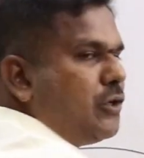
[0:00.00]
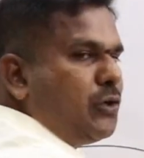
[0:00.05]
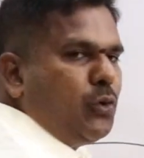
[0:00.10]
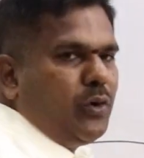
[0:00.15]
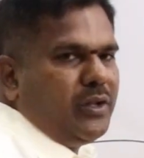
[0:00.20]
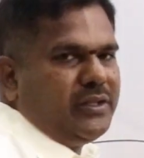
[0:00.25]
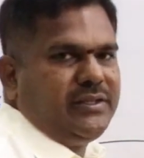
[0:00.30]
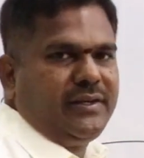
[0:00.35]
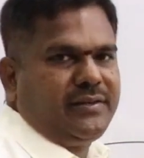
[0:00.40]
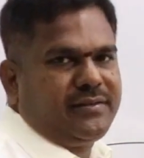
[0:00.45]

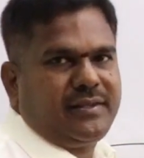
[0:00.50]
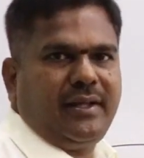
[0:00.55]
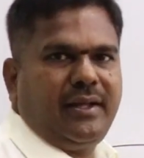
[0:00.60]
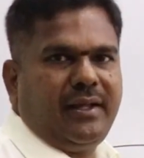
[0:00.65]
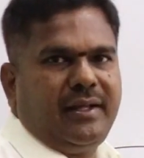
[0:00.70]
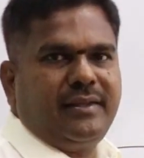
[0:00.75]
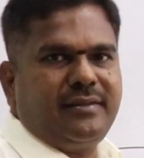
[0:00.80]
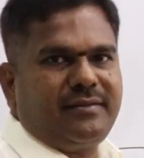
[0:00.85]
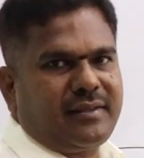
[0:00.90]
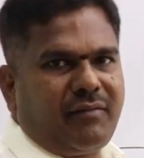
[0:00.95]
2 digits.
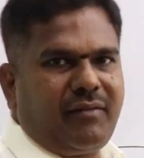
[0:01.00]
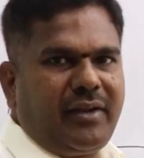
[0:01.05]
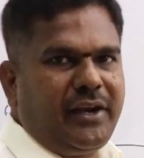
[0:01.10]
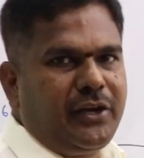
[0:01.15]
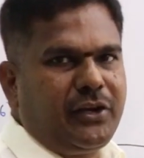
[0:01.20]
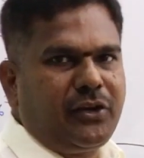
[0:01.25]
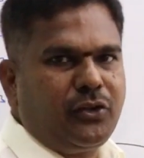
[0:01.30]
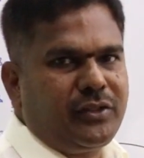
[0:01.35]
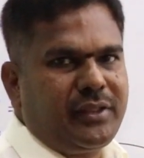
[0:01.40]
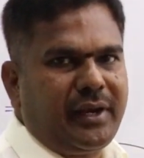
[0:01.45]
7
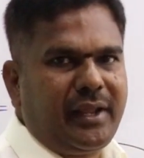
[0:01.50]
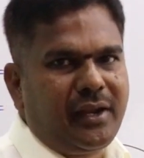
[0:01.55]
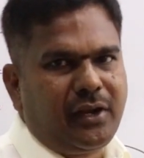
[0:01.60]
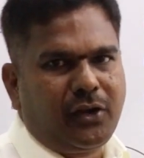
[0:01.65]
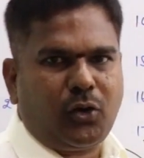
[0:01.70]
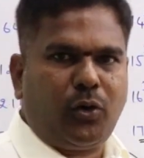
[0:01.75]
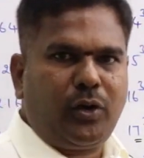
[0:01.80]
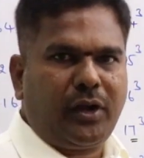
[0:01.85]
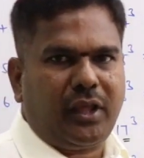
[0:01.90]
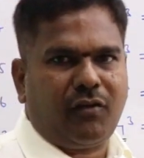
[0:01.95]
into
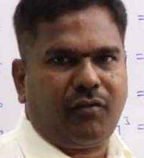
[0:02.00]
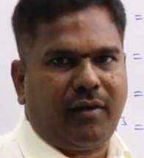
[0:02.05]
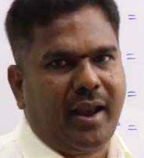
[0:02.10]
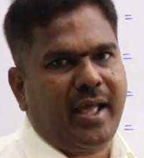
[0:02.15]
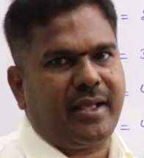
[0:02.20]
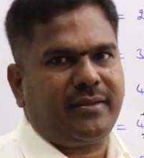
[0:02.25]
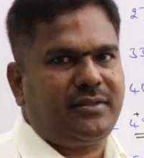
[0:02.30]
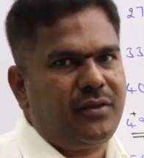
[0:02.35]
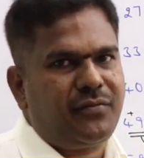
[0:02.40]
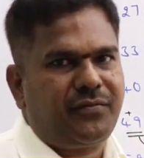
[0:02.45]
3, 21
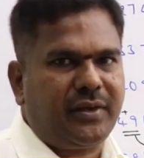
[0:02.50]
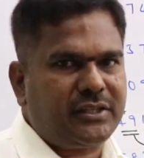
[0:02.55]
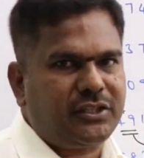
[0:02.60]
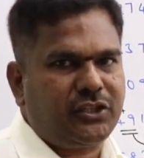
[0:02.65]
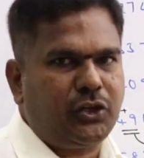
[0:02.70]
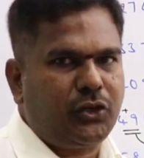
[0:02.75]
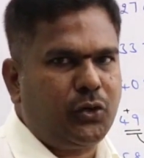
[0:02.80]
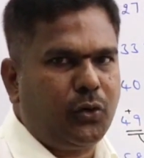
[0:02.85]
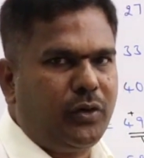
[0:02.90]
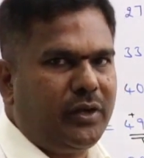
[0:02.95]
as the
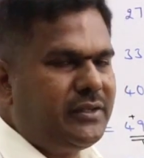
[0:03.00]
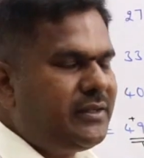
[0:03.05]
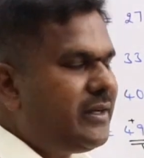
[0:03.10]
first 2